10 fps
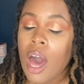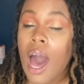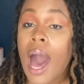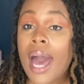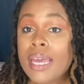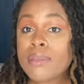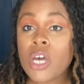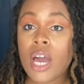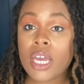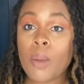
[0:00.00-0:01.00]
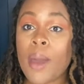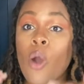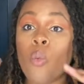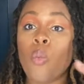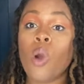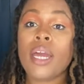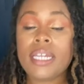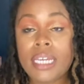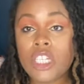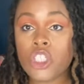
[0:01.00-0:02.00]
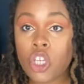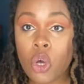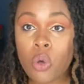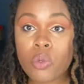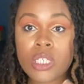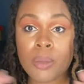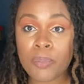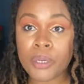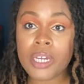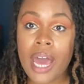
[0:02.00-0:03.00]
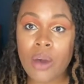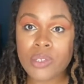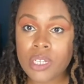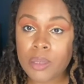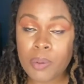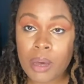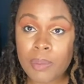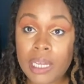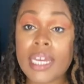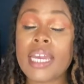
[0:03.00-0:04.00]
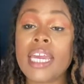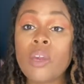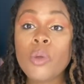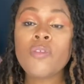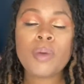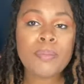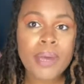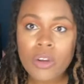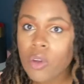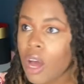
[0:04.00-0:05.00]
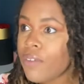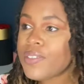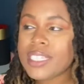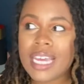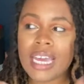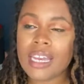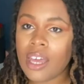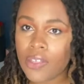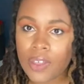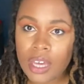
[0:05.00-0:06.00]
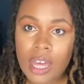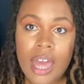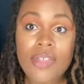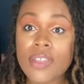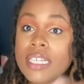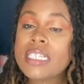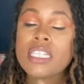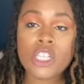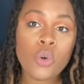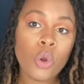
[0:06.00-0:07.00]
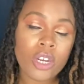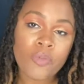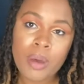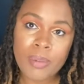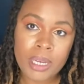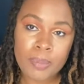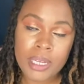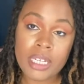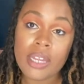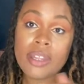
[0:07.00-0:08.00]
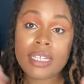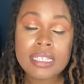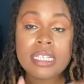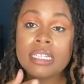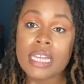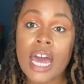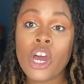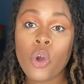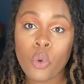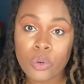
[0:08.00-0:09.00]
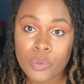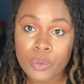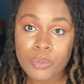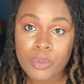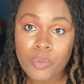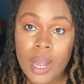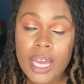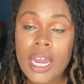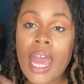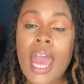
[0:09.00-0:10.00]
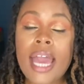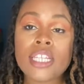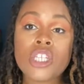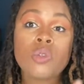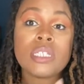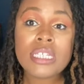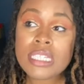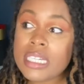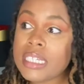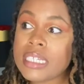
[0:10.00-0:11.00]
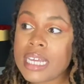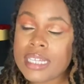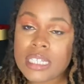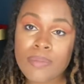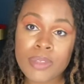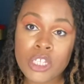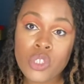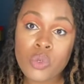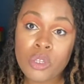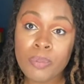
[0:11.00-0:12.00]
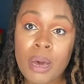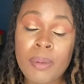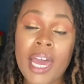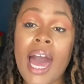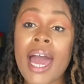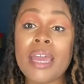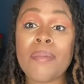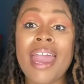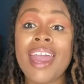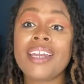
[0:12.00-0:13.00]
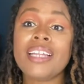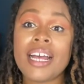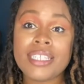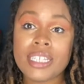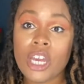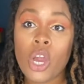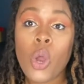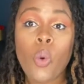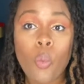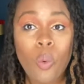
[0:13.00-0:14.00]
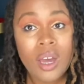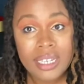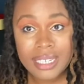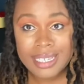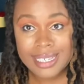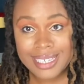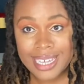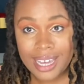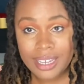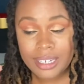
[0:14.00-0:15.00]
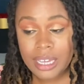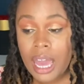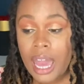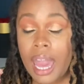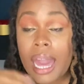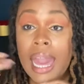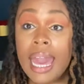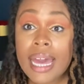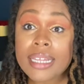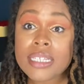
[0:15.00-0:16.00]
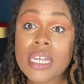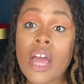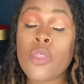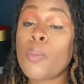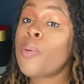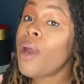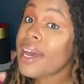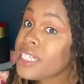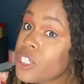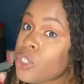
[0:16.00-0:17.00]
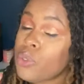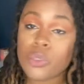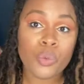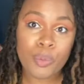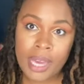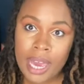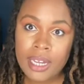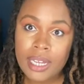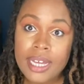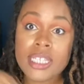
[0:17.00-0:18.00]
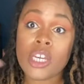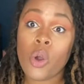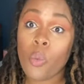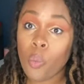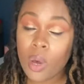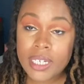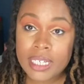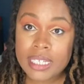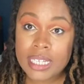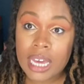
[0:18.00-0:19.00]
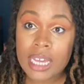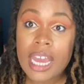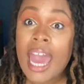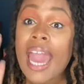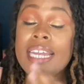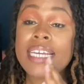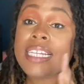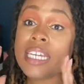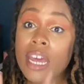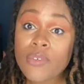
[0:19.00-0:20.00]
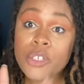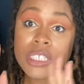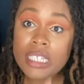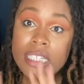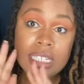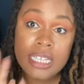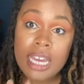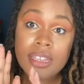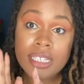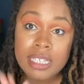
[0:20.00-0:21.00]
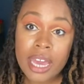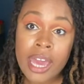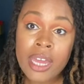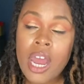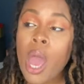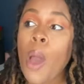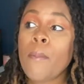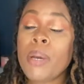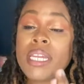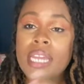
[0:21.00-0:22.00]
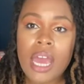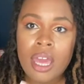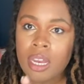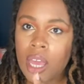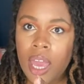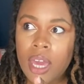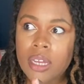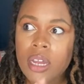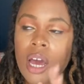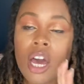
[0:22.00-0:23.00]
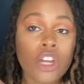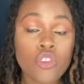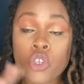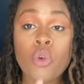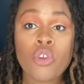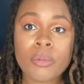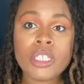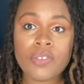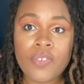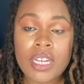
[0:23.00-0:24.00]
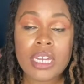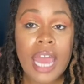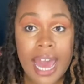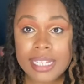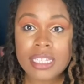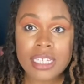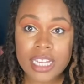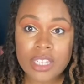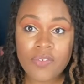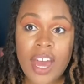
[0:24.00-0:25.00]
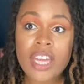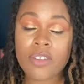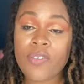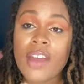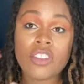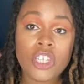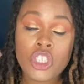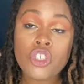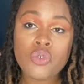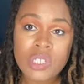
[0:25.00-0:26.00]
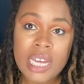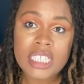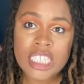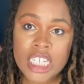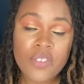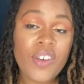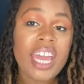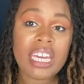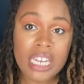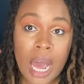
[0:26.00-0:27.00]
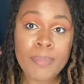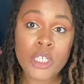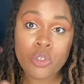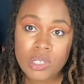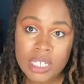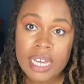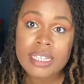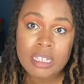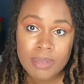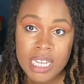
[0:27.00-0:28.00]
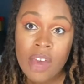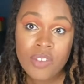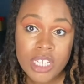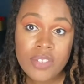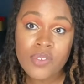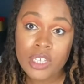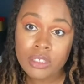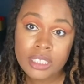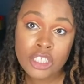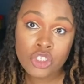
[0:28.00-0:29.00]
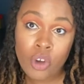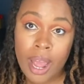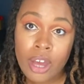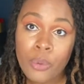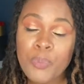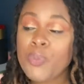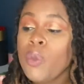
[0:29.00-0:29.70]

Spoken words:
I am talking about what he chose to put out to the public. He would have been better off saying nothing. This is the court of public opinion. This is not a courtroom, right? And so since he said something to the public, I am analyzing what he said. And the prosecutor will be analyzing what he said. And he never needs to take the stand, but no criminal defendant has to testify. And the fact that they choose not to testify cannot be used against them as evidence of guilt at trial.